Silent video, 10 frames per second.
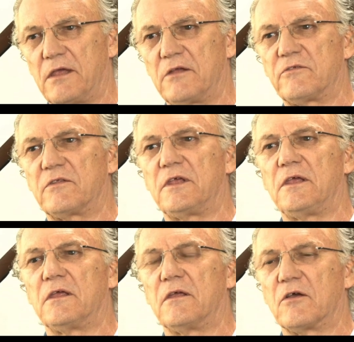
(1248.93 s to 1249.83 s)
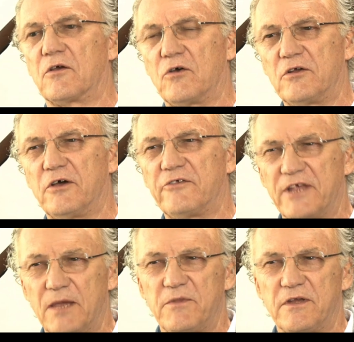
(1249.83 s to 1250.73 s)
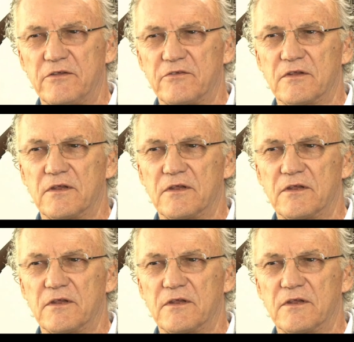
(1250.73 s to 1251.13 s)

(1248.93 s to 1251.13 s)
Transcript: it's the cognizing emptiness.